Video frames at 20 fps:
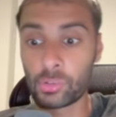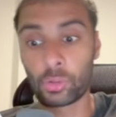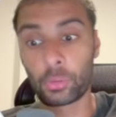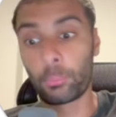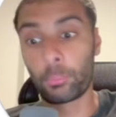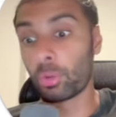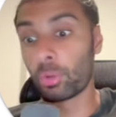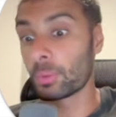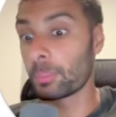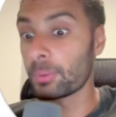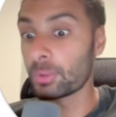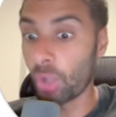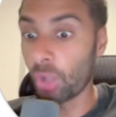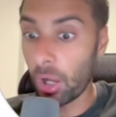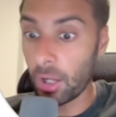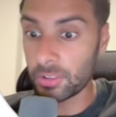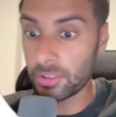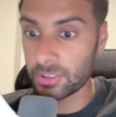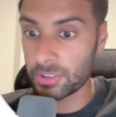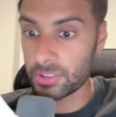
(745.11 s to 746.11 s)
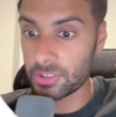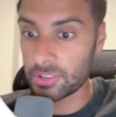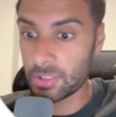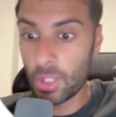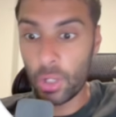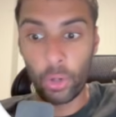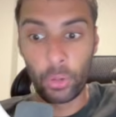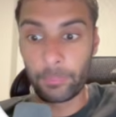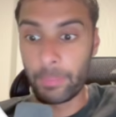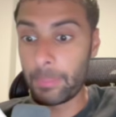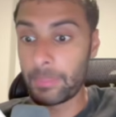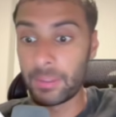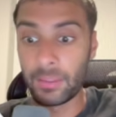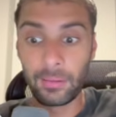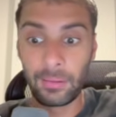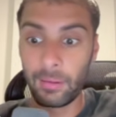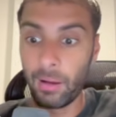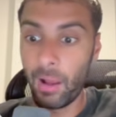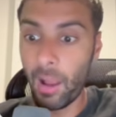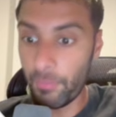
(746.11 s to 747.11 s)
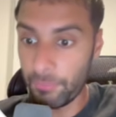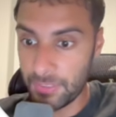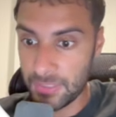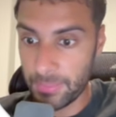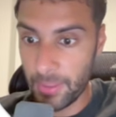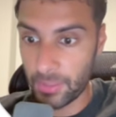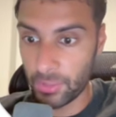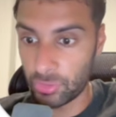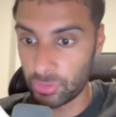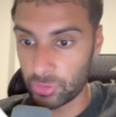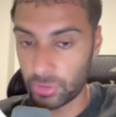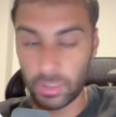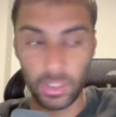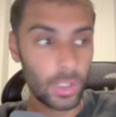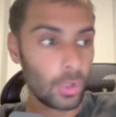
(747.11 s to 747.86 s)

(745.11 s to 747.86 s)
or multiple doctors, or maybe an office manager,